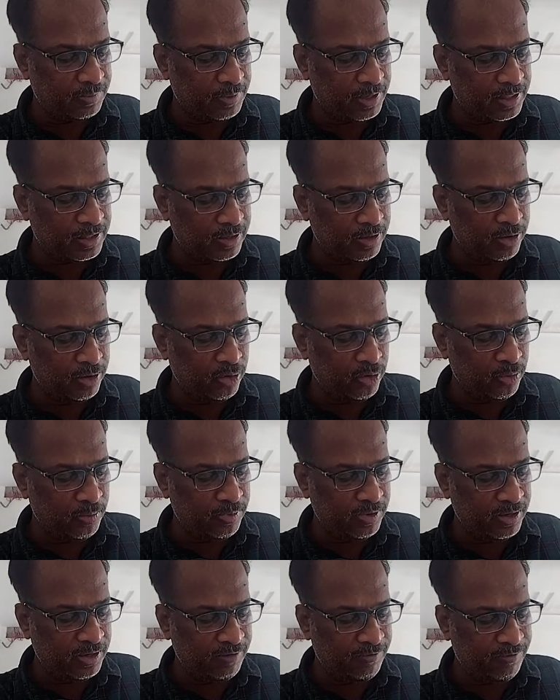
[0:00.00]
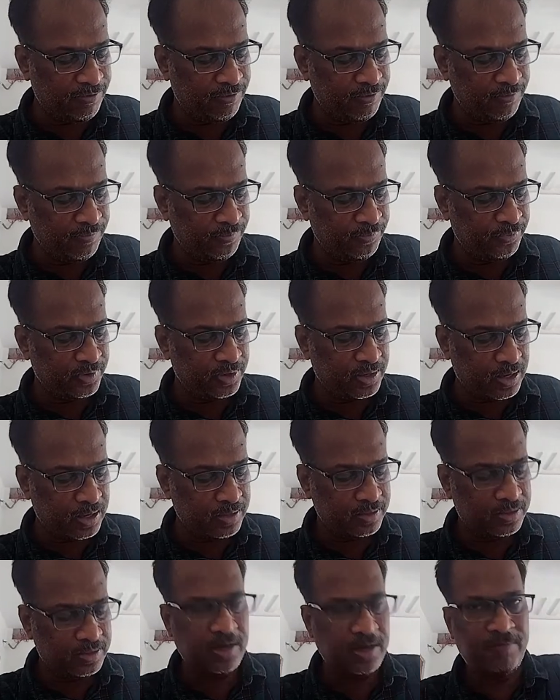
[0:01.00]
by the new belief
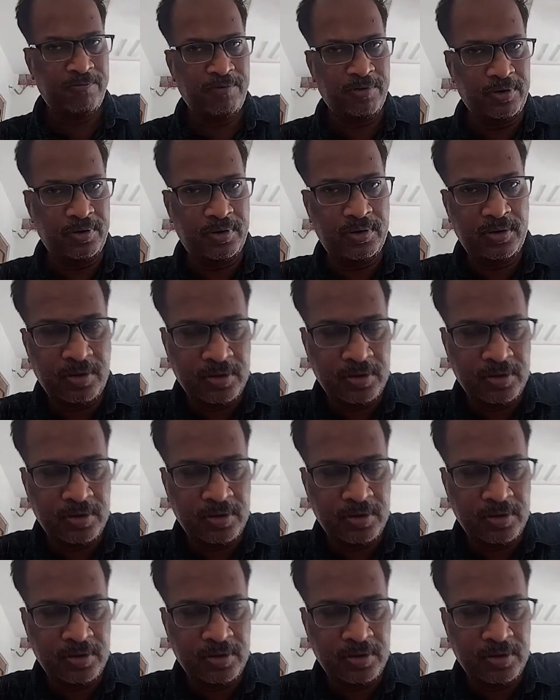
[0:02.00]
concern food.